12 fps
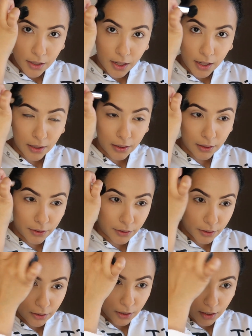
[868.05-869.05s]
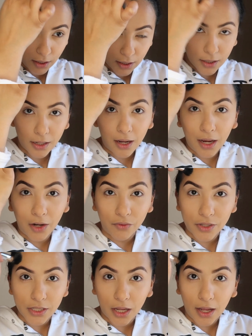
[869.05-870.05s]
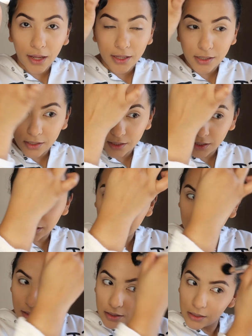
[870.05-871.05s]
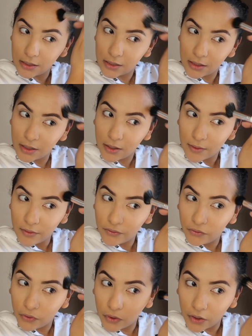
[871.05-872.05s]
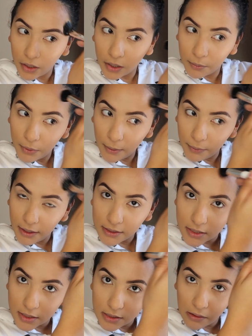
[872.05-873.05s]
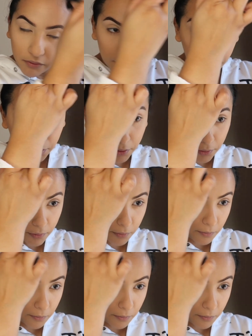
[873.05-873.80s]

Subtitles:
I literally can advertise for Popeyes and stuff on here.